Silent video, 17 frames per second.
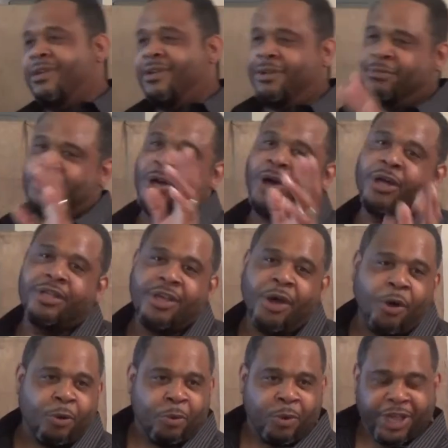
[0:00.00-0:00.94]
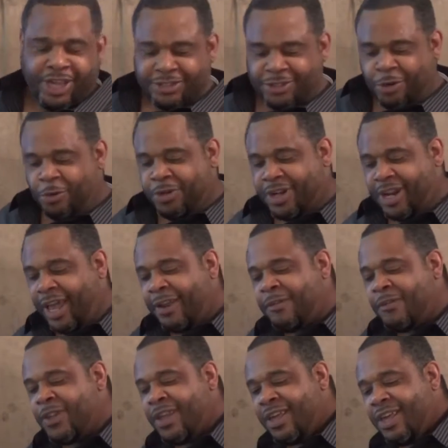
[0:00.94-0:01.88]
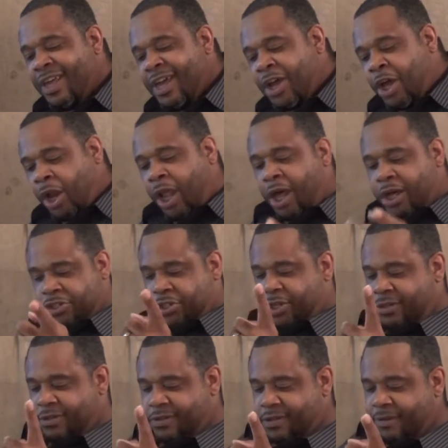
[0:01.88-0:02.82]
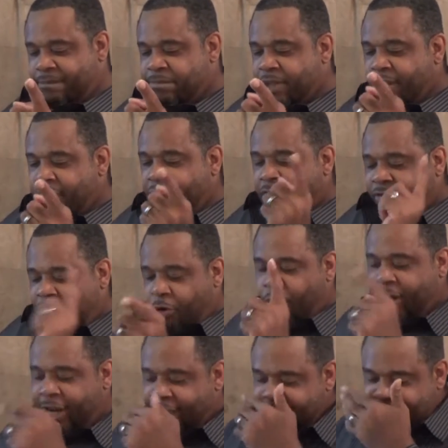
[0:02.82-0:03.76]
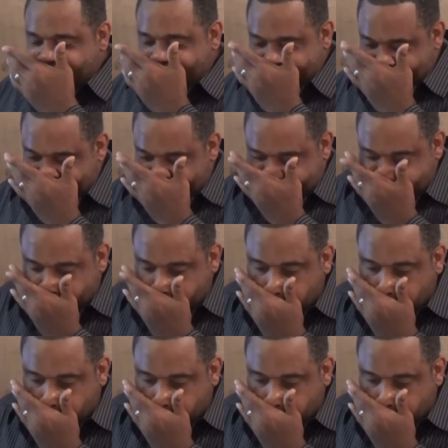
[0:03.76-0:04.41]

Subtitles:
Sorry, y'all can catch on to that. Colossians 4:8 says this.